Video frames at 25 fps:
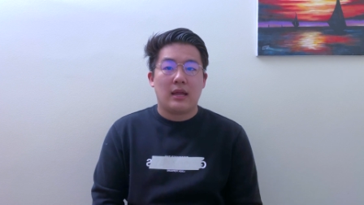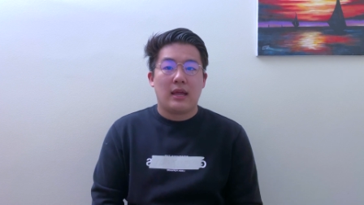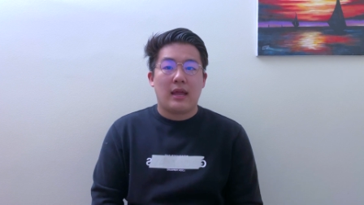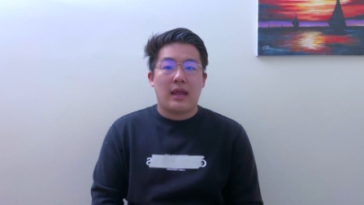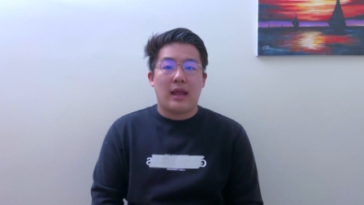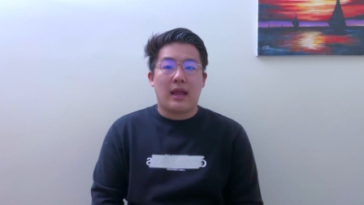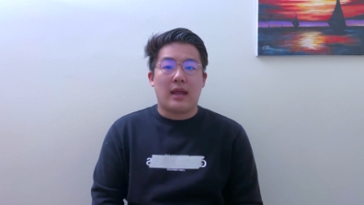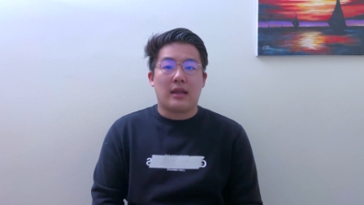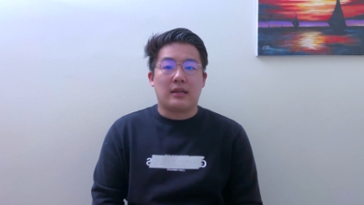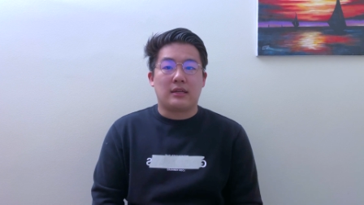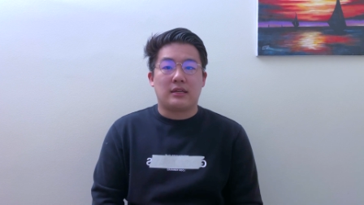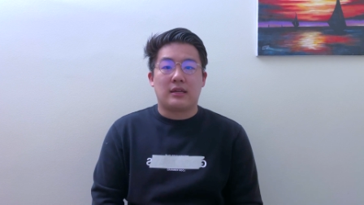
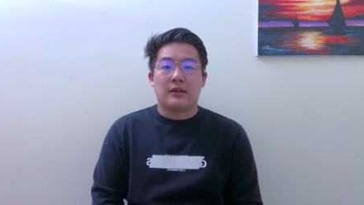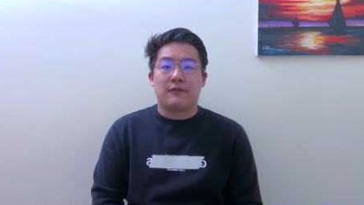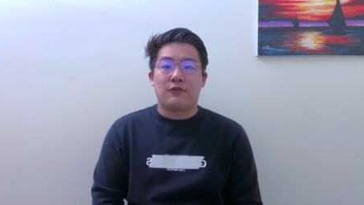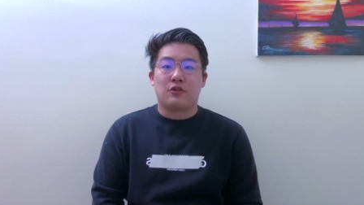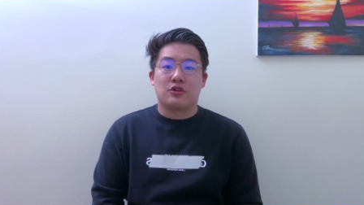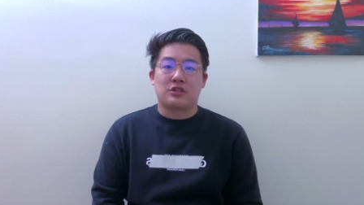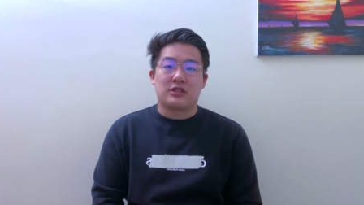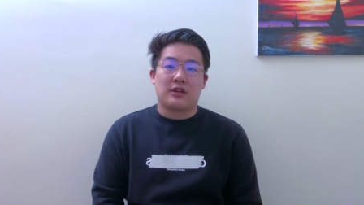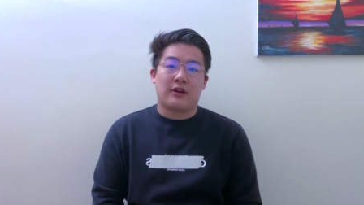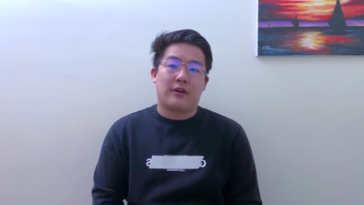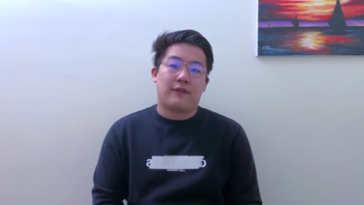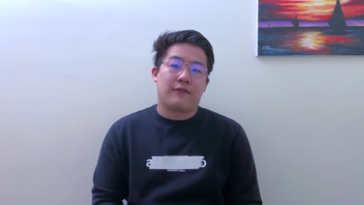and give
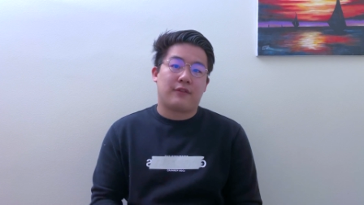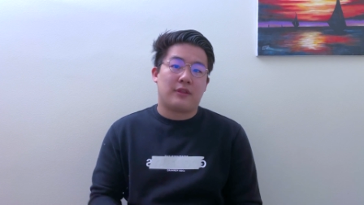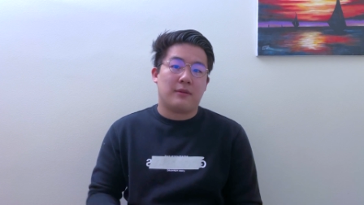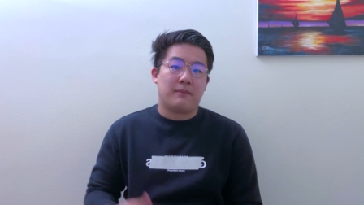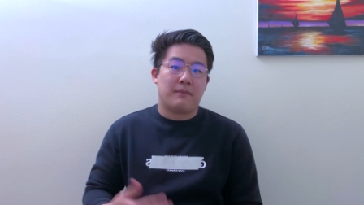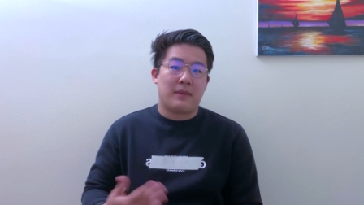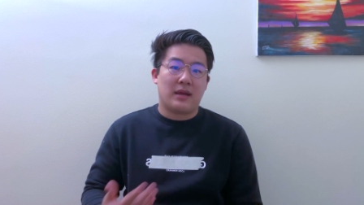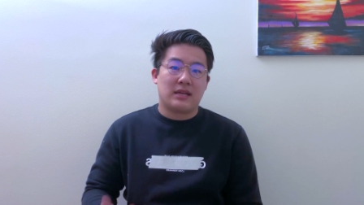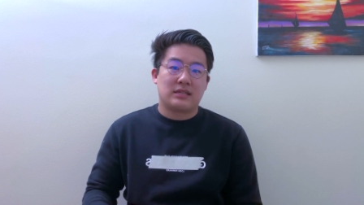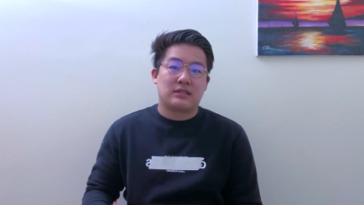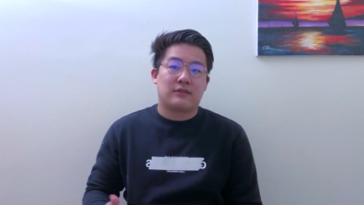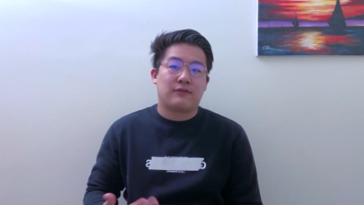yourself the
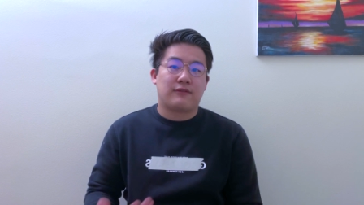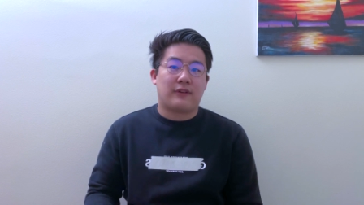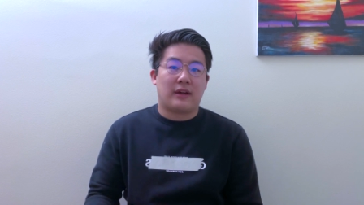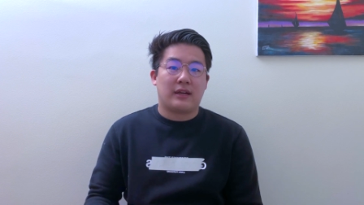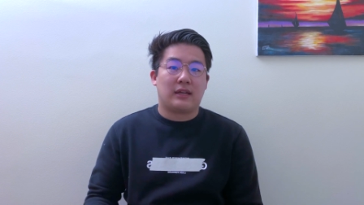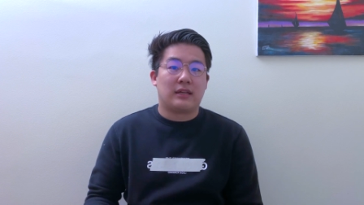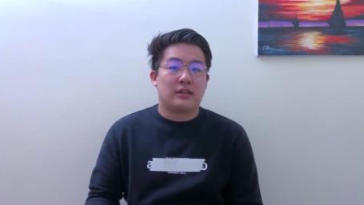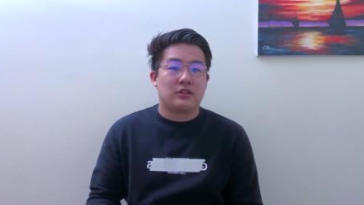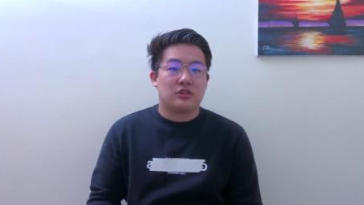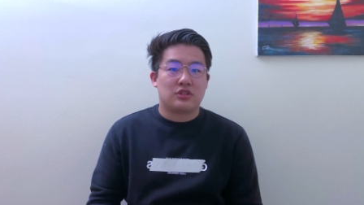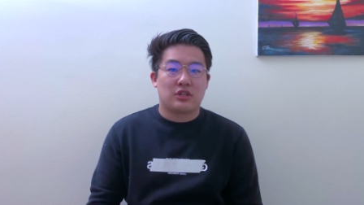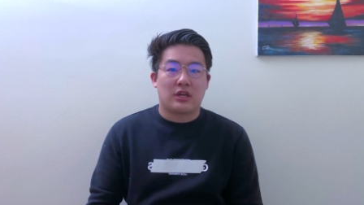best
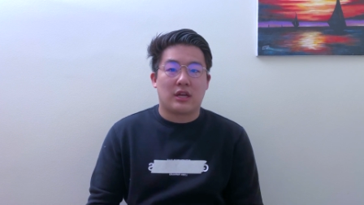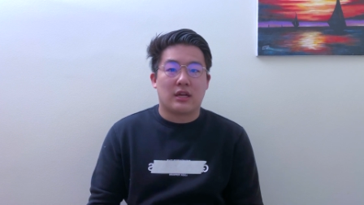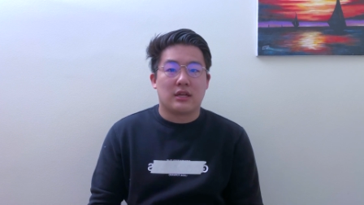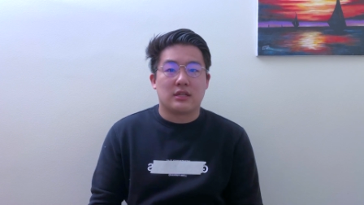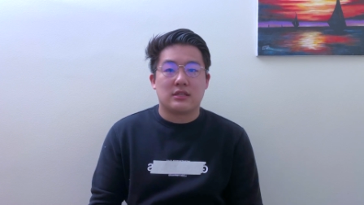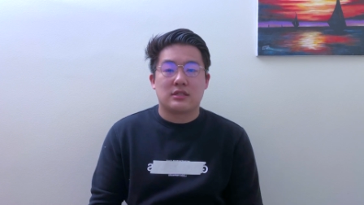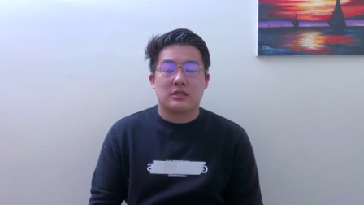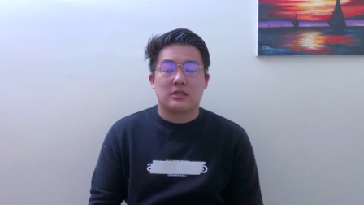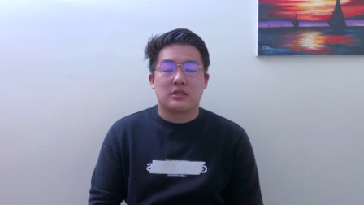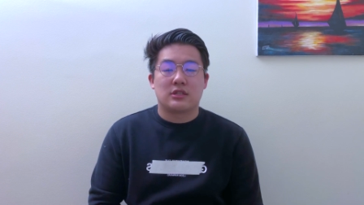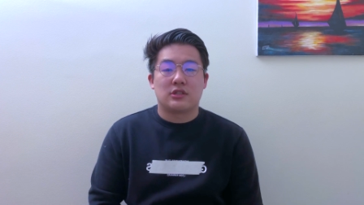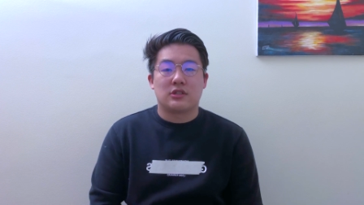fighting
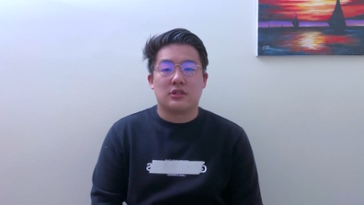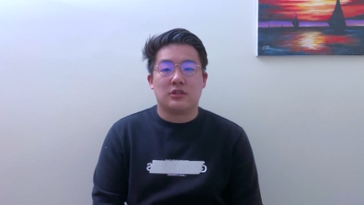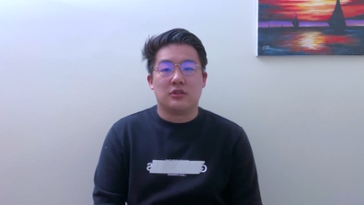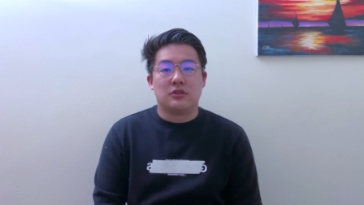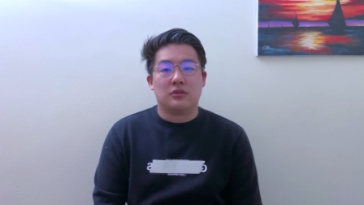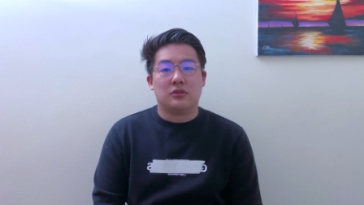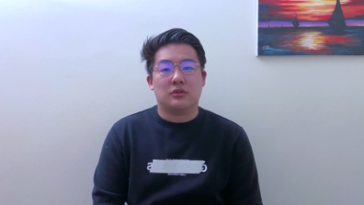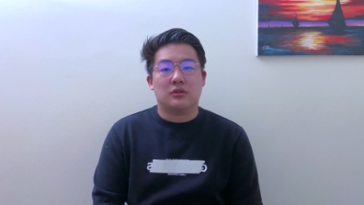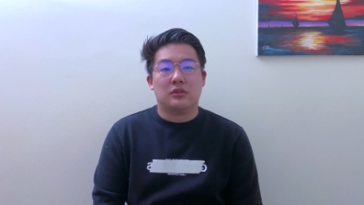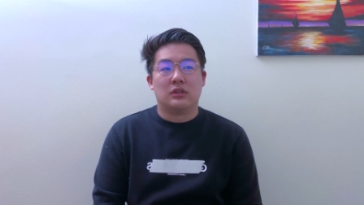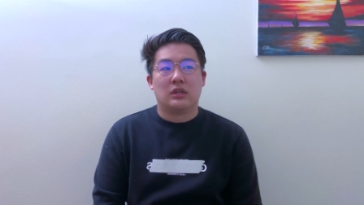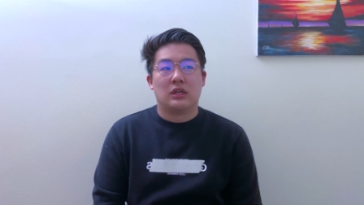chance
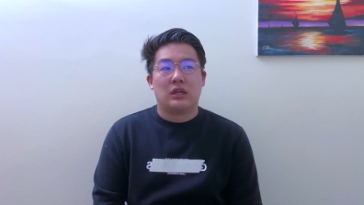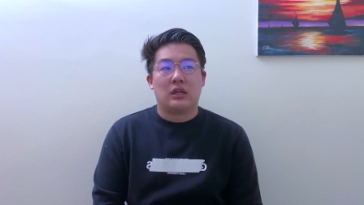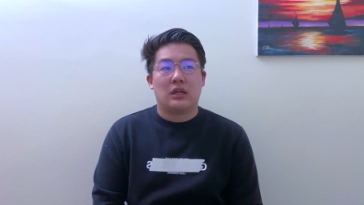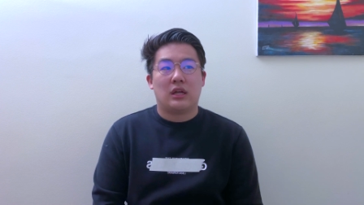to